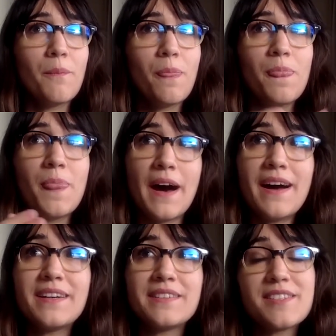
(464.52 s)

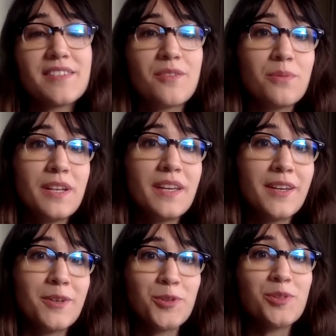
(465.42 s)
that is a
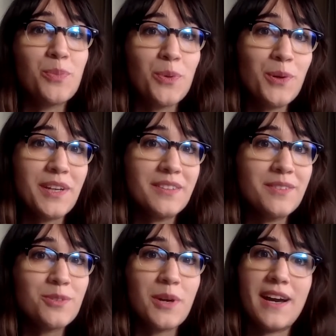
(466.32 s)
really good
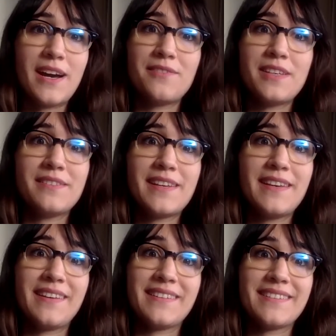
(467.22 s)
point to have it
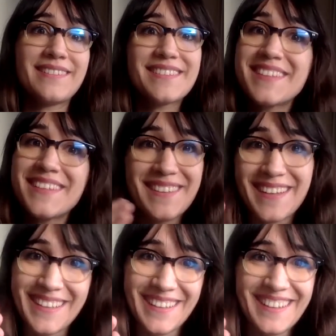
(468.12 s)
a
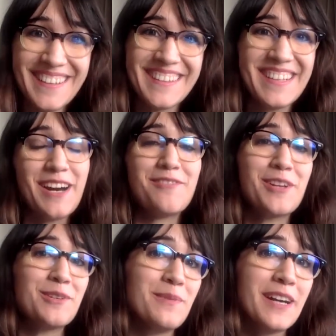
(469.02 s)
signaling
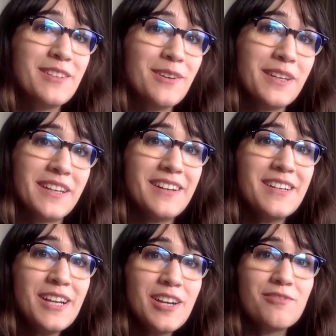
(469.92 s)
from the bacteria
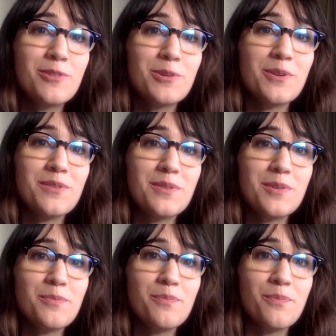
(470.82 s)
for
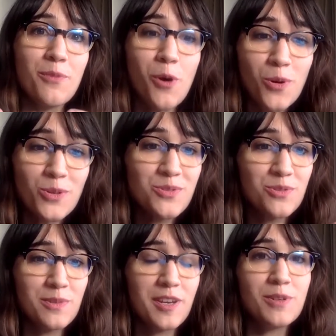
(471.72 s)
the host
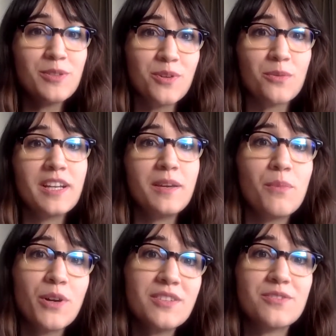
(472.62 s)
to be able to really
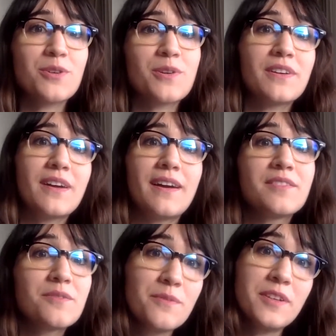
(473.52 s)
monitor
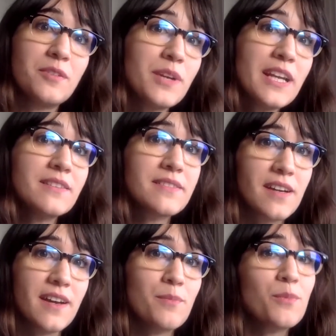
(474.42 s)
in real
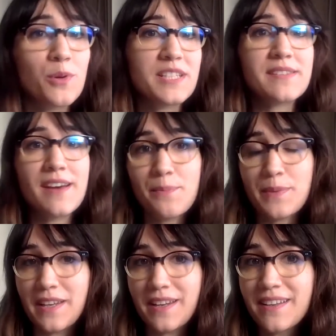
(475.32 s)
time what is
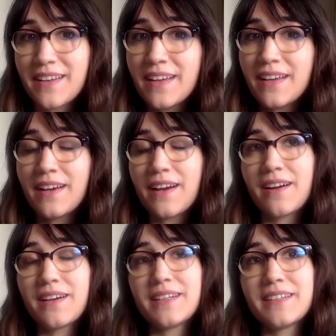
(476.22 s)
happening.
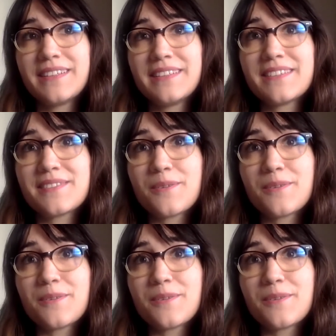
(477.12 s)
And